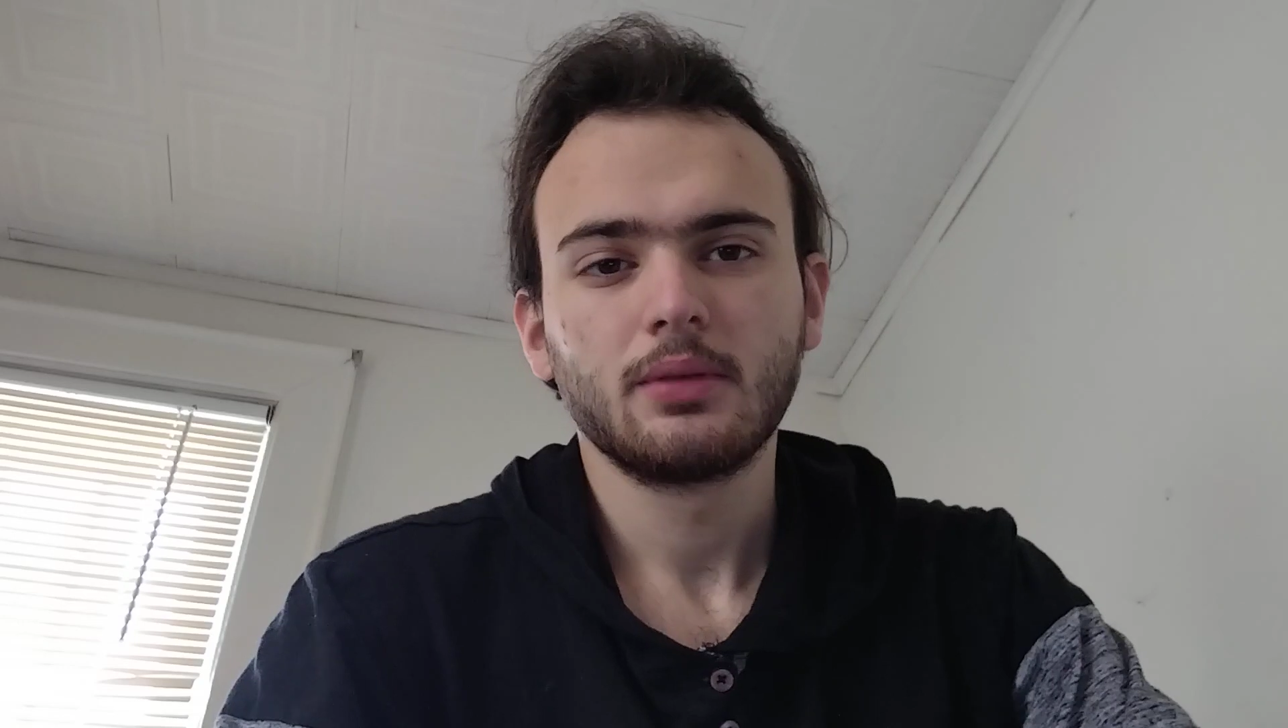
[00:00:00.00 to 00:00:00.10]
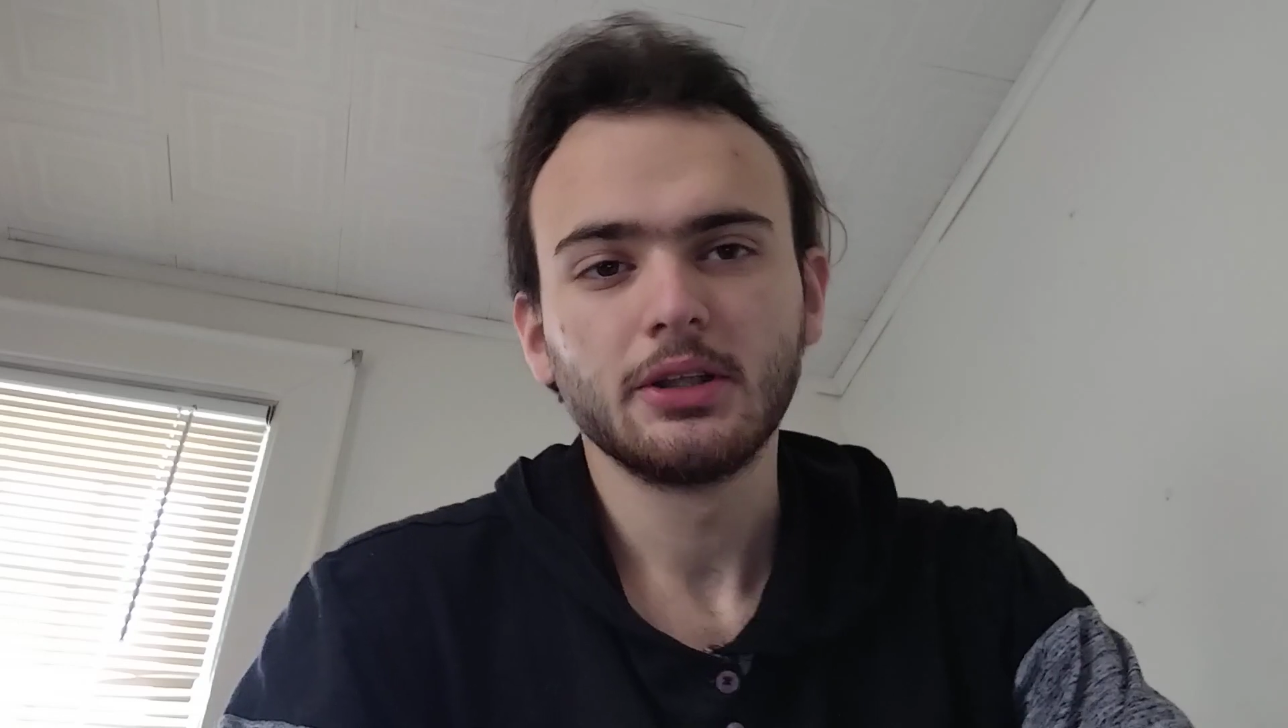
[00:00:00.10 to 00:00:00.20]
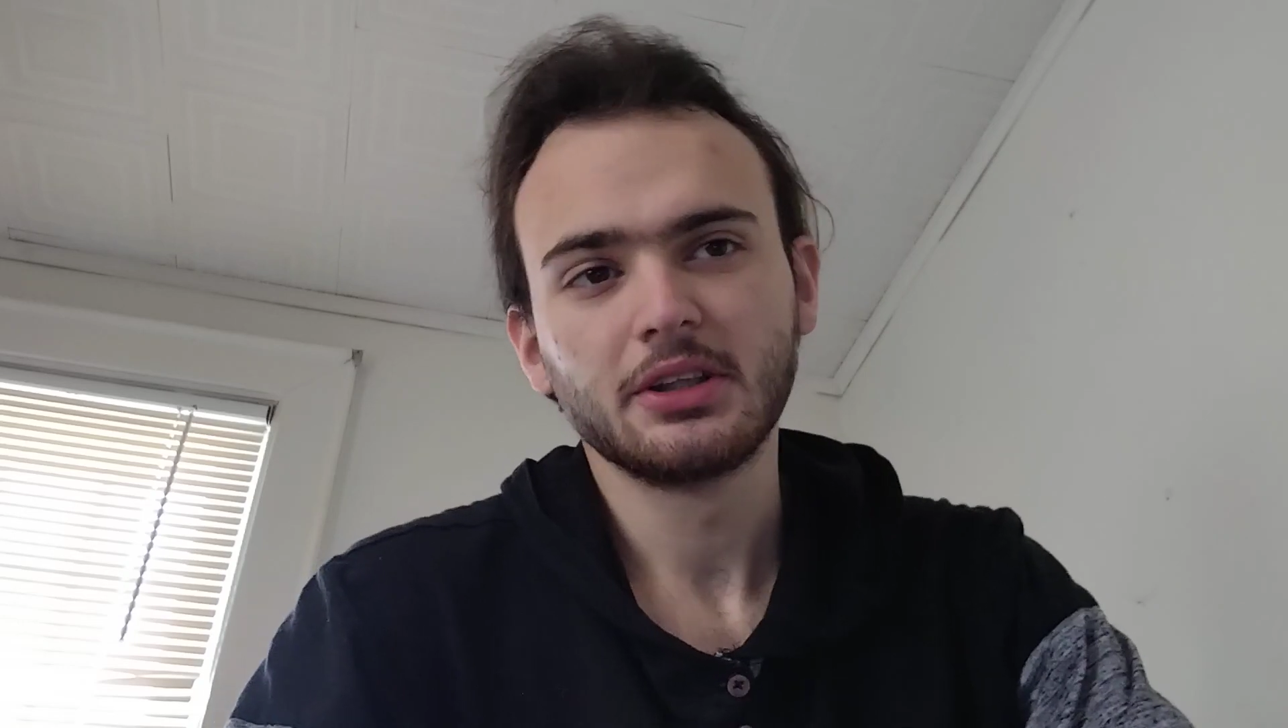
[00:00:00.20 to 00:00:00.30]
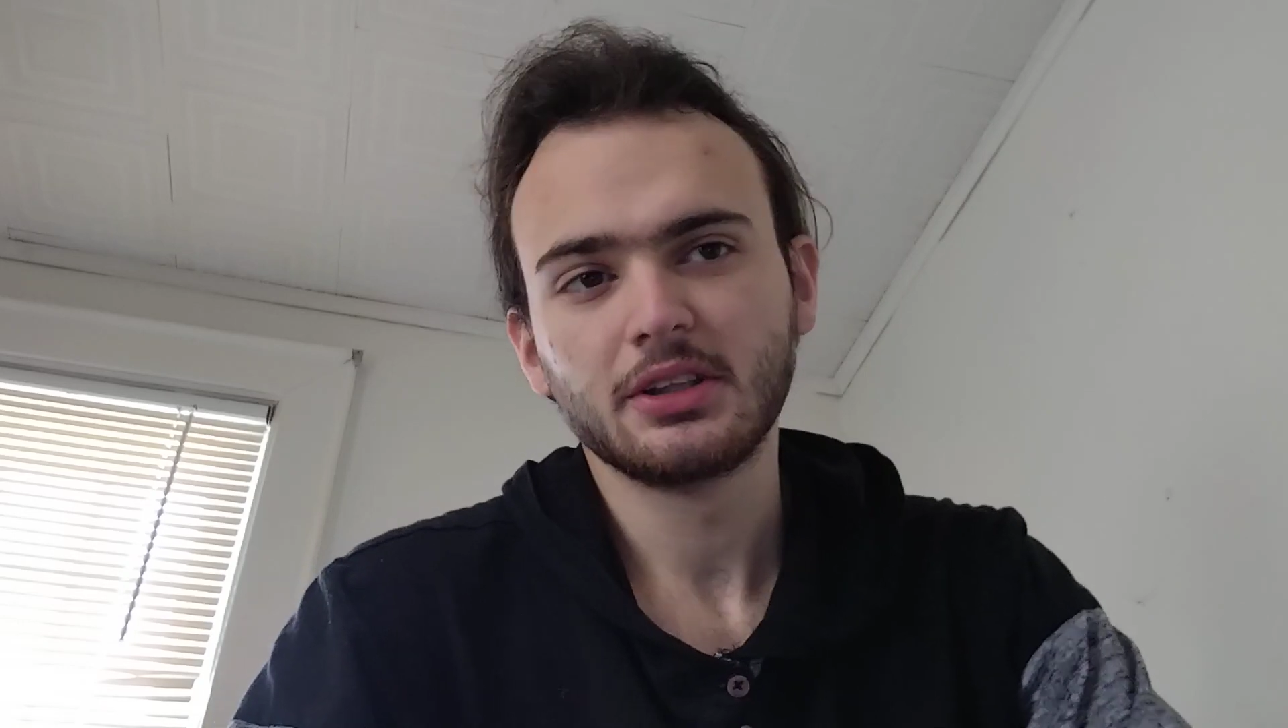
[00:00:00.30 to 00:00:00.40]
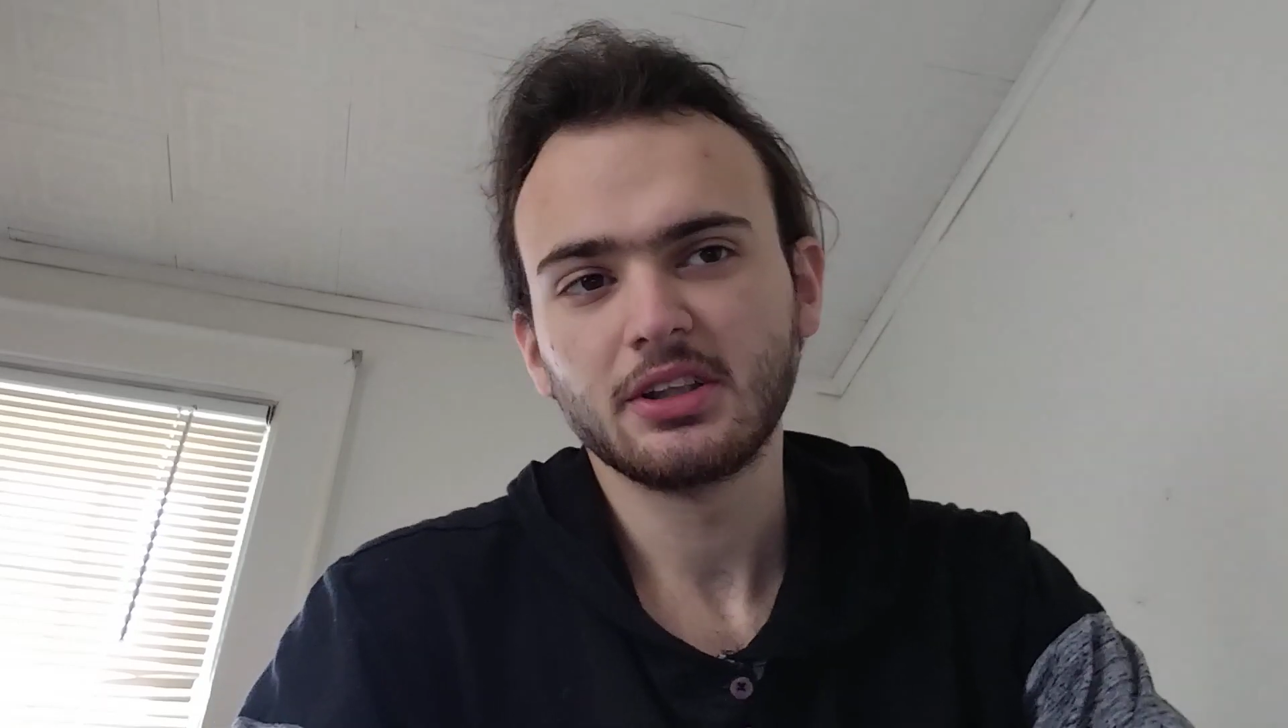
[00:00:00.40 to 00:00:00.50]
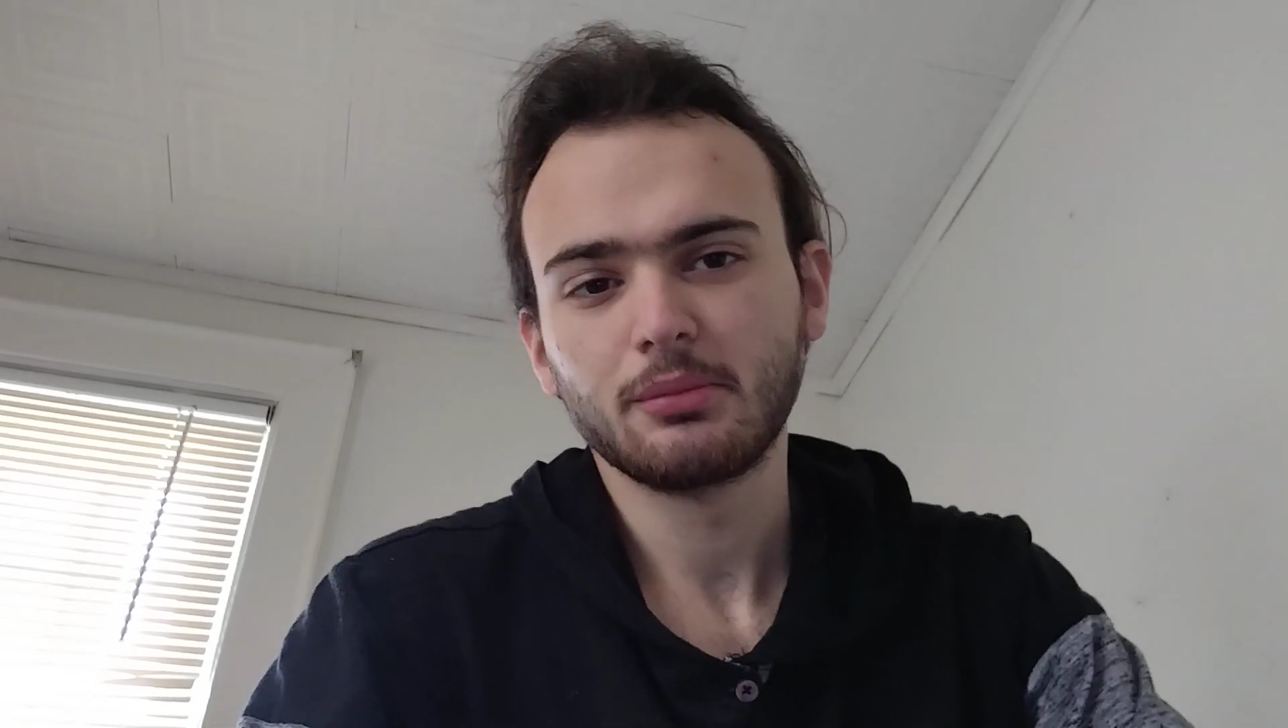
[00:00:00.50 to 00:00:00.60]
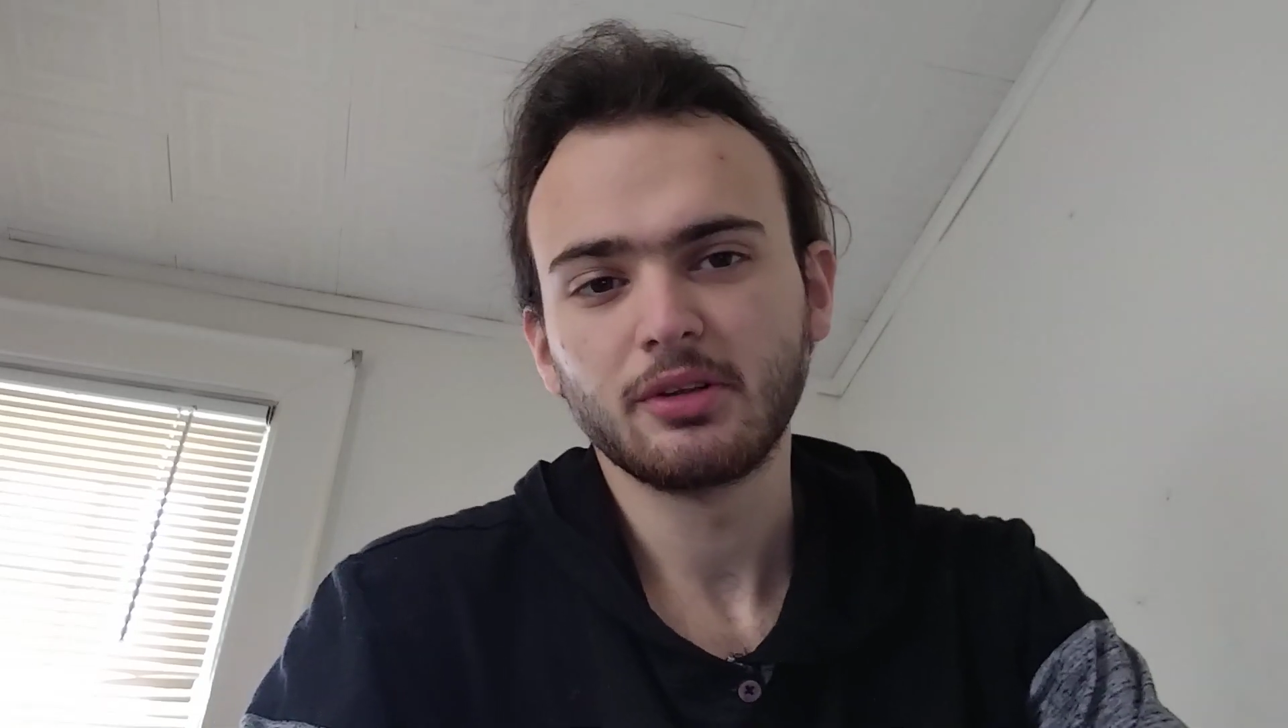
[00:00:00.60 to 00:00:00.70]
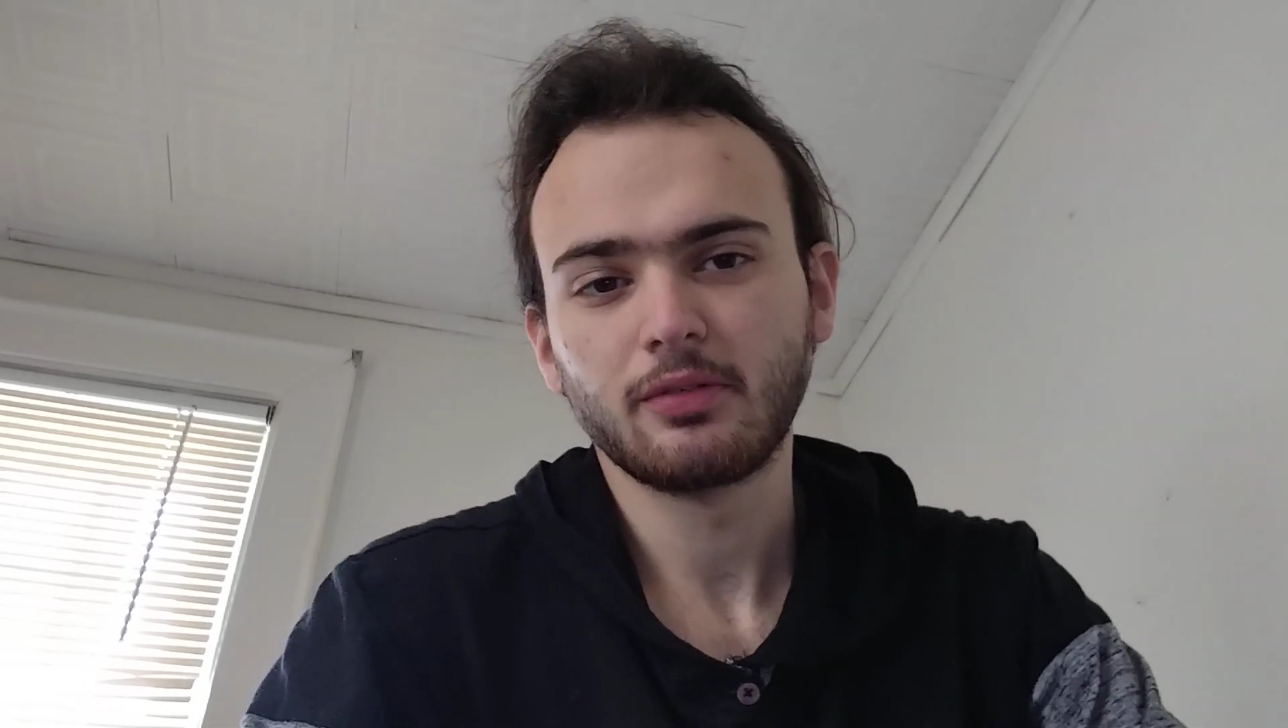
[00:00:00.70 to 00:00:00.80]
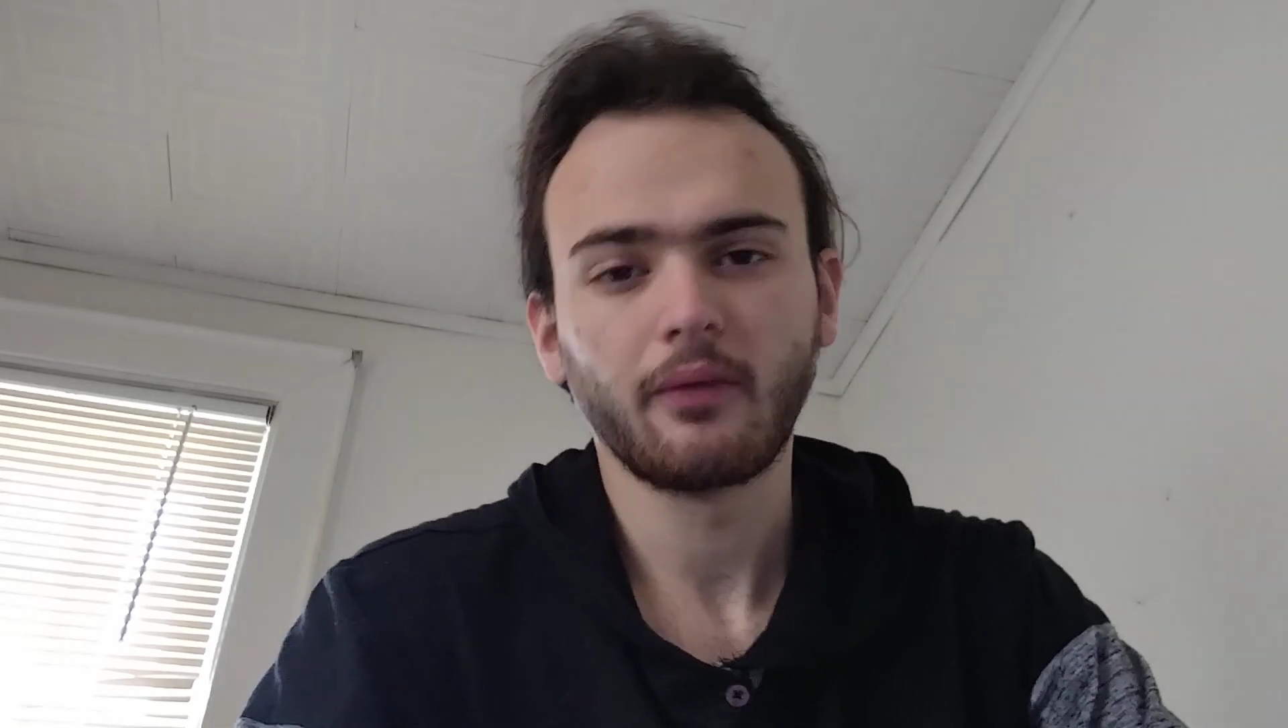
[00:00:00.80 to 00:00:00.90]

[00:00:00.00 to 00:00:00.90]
Please consider me